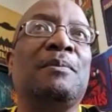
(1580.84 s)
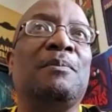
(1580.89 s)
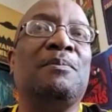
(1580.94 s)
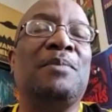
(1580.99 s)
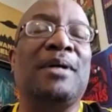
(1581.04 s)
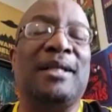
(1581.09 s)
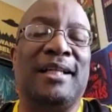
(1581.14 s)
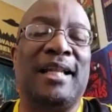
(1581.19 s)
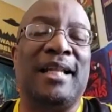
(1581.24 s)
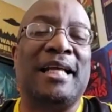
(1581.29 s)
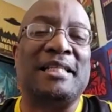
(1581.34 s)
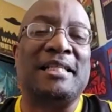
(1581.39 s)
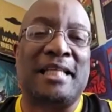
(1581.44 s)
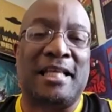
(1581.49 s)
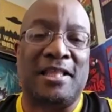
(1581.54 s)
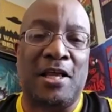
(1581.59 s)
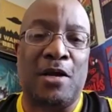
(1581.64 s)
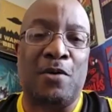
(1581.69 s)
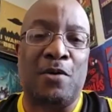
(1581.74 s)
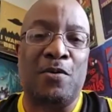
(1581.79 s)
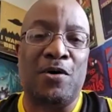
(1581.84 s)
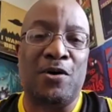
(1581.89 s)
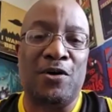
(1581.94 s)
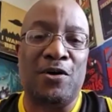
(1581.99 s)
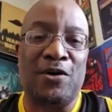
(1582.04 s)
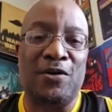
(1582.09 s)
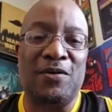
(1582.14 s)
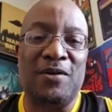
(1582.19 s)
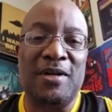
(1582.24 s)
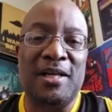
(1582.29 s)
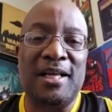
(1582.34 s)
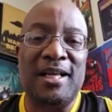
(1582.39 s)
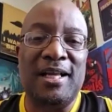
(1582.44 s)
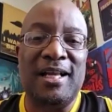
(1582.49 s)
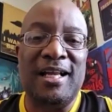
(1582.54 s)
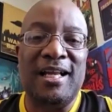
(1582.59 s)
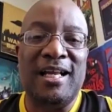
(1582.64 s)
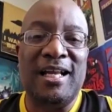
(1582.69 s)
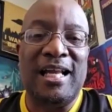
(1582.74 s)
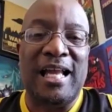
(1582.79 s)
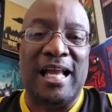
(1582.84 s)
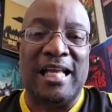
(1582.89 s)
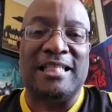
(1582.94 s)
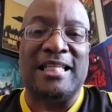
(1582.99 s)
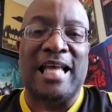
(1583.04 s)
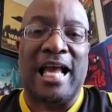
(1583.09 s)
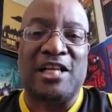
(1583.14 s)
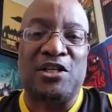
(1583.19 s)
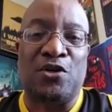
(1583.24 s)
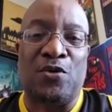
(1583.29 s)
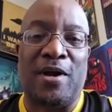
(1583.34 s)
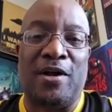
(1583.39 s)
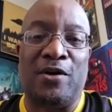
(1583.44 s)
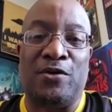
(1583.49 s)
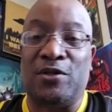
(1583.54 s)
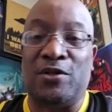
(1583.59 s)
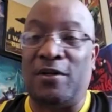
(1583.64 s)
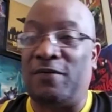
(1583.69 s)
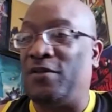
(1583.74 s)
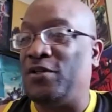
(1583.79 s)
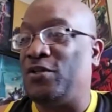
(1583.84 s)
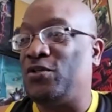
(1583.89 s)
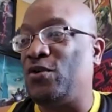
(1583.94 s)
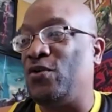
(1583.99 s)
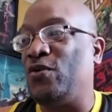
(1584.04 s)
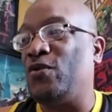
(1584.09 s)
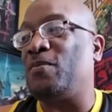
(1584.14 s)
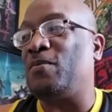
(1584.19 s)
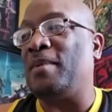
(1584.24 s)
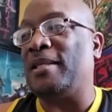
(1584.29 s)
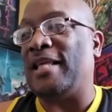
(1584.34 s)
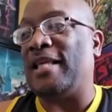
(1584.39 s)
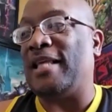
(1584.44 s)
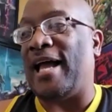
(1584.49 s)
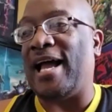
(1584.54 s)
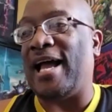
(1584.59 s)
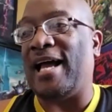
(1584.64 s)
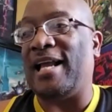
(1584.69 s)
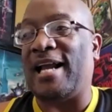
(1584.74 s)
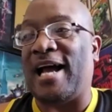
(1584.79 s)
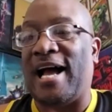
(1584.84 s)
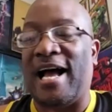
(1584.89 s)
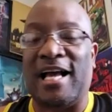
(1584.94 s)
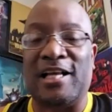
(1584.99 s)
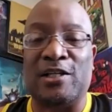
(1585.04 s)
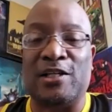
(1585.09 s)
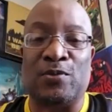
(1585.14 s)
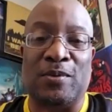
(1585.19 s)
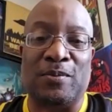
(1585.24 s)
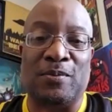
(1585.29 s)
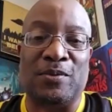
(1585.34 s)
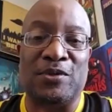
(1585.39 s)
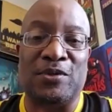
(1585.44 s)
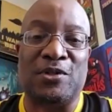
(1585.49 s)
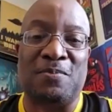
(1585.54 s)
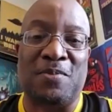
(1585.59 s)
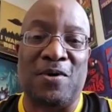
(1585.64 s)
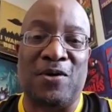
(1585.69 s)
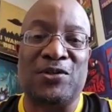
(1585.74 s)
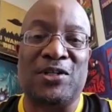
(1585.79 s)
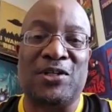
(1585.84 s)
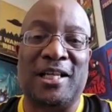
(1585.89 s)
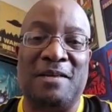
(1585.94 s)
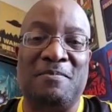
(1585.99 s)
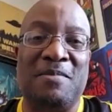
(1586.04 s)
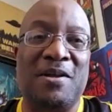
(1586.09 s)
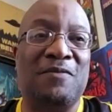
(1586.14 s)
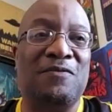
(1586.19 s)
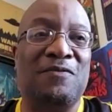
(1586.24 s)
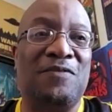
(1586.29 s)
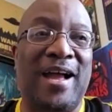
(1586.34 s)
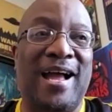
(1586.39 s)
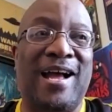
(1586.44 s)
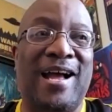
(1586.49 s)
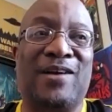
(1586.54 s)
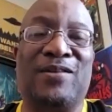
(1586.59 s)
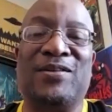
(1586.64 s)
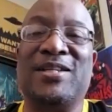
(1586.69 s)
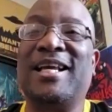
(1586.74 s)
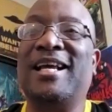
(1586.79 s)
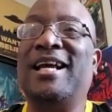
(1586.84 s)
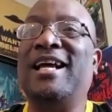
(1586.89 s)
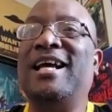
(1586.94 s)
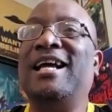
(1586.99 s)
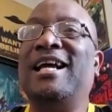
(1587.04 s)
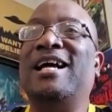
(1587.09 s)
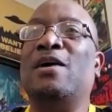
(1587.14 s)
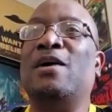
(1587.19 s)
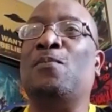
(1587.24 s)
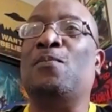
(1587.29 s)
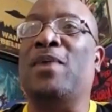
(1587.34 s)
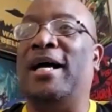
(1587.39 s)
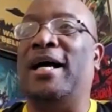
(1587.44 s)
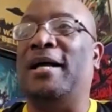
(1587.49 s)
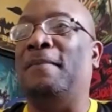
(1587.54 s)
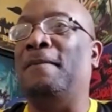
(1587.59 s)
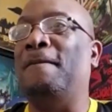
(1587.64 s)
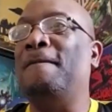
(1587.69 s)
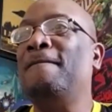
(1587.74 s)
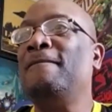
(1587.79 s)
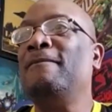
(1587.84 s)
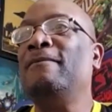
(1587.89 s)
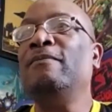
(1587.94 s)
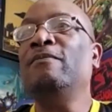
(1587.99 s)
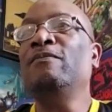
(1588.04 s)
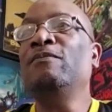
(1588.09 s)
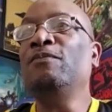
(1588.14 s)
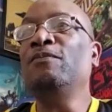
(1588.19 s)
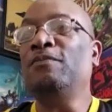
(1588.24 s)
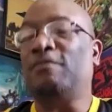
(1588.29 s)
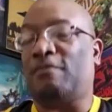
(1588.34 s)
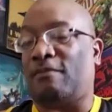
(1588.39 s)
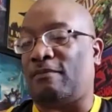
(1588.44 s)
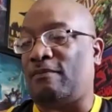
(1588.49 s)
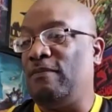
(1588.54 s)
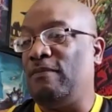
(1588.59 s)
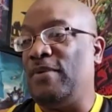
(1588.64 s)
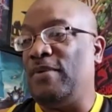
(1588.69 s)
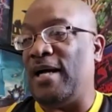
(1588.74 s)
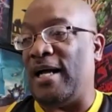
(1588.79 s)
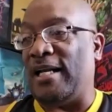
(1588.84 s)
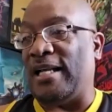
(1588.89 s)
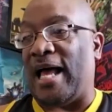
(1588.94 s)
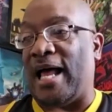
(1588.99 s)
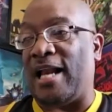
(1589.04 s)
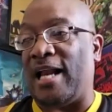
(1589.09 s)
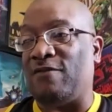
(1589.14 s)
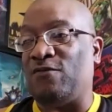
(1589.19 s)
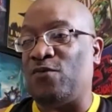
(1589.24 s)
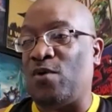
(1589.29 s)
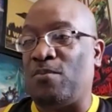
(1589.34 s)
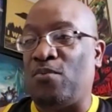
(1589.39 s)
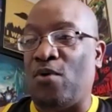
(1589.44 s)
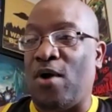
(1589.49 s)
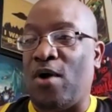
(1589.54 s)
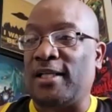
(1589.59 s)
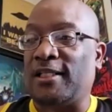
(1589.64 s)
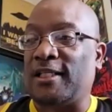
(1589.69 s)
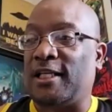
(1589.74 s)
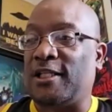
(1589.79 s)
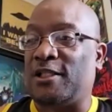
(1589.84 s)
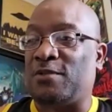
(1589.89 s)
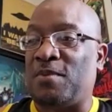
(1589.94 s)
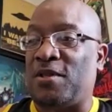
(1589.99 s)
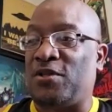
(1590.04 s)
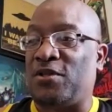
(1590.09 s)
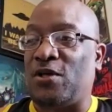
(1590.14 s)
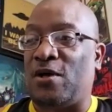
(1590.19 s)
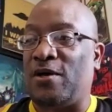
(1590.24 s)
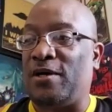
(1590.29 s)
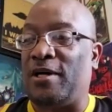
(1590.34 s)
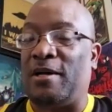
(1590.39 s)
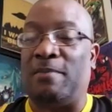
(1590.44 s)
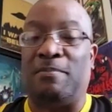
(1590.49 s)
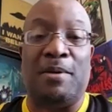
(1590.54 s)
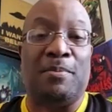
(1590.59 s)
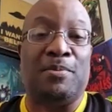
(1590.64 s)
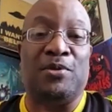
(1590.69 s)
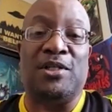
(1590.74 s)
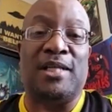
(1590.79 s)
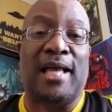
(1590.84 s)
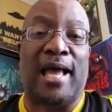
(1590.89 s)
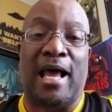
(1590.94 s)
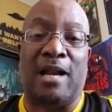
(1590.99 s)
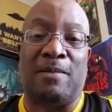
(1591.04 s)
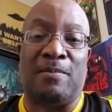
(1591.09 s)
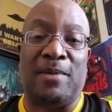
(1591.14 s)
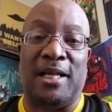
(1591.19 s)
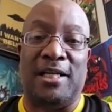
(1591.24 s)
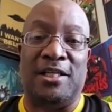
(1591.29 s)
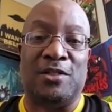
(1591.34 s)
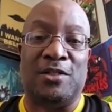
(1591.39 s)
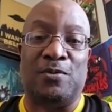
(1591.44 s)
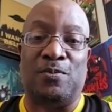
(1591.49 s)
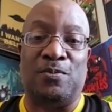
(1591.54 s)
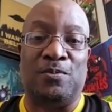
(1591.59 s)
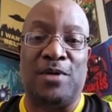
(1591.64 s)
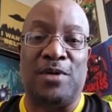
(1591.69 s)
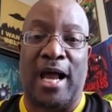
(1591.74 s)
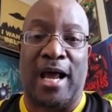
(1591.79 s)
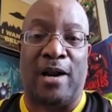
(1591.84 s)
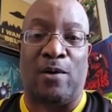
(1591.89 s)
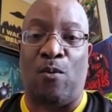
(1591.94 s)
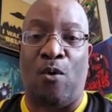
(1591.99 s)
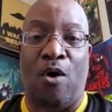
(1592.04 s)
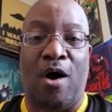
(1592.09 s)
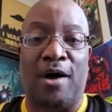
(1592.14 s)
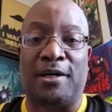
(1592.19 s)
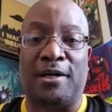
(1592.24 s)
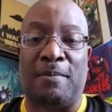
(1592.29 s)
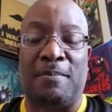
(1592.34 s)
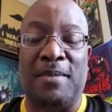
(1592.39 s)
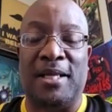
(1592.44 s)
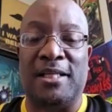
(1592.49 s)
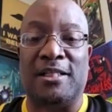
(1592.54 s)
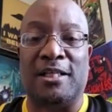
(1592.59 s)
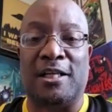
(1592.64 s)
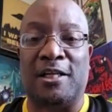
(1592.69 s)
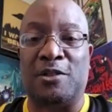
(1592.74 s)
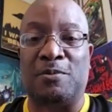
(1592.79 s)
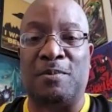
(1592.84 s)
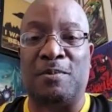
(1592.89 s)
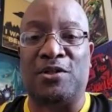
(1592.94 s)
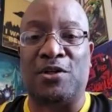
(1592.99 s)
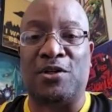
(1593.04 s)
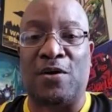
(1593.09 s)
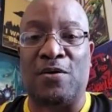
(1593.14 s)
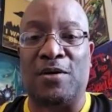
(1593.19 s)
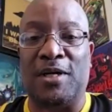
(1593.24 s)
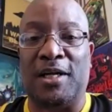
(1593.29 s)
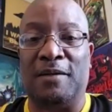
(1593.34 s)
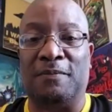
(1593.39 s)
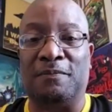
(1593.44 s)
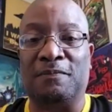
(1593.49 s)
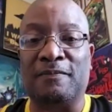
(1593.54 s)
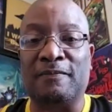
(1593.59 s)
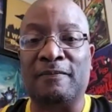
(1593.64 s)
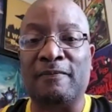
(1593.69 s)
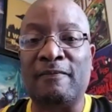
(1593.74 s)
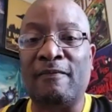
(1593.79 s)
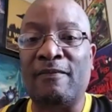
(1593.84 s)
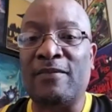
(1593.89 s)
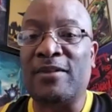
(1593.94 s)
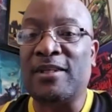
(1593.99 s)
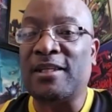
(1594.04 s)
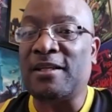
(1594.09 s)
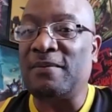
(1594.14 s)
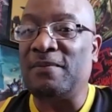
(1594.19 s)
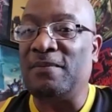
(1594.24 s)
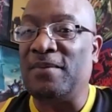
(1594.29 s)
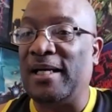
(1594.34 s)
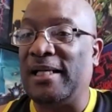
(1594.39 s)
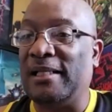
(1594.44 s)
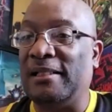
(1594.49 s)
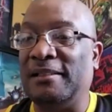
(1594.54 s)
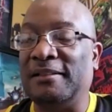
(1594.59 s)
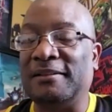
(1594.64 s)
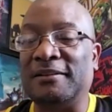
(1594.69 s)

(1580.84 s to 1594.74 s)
but like I said, they were exaggerators of the truth. But the Anne Hodgman supposedly been found, but a lot of them were brought to the Smithsonian. People just had them, and they just kind of walked them into the Smithsonian. But